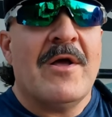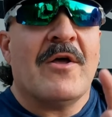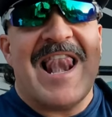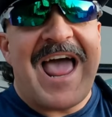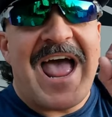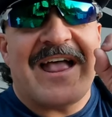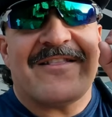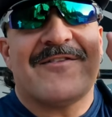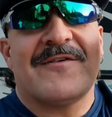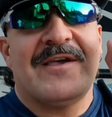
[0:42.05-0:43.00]

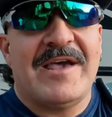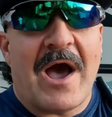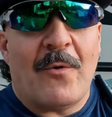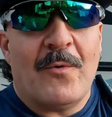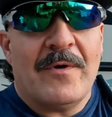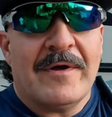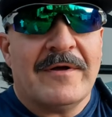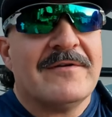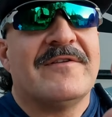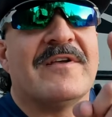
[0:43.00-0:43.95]
Let's go
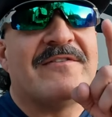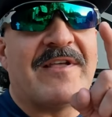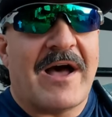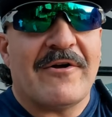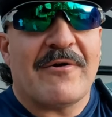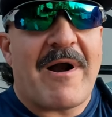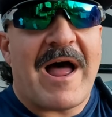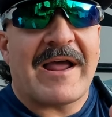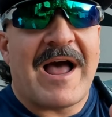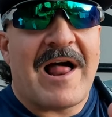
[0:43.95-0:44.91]
to
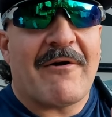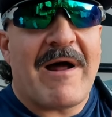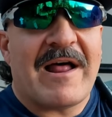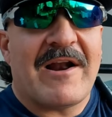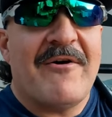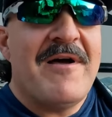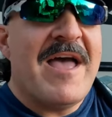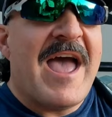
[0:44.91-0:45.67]
Telluride, Colorado,